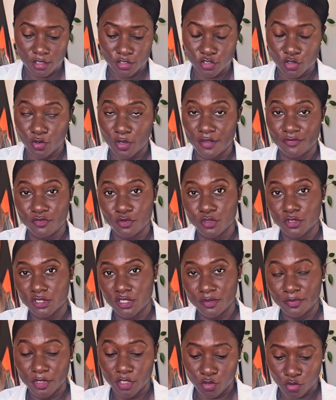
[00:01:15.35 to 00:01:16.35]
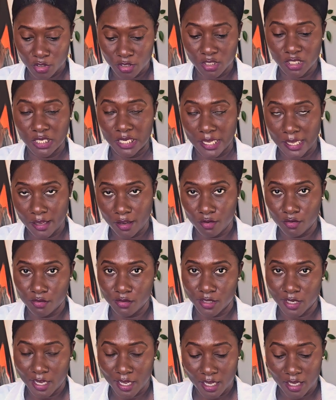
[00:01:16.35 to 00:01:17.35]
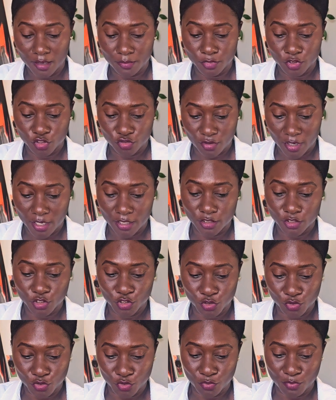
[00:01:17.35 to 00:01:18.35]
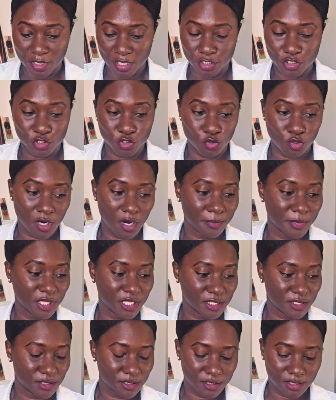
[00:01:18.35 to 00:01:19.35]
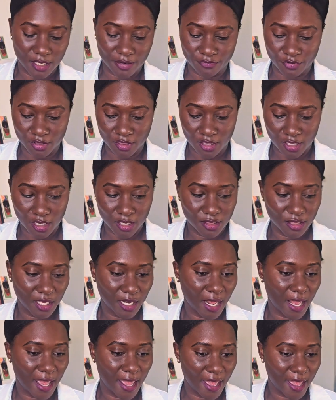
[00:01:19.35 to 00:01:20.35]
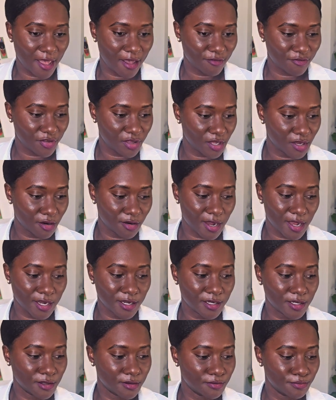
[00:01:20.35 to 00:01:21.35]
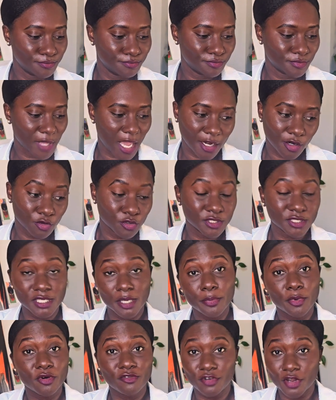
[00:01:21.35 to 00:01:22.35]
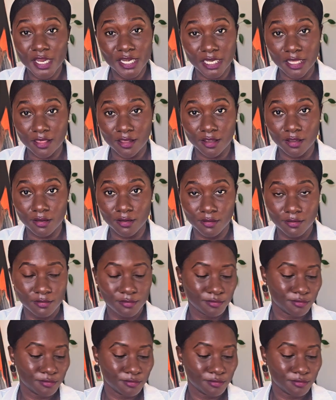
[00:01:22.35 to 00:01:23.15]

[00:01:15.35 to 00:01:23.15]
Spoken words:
So if you see me looking down, I am trying to make sure I'm listing everything that I have here and I don't skip over anything.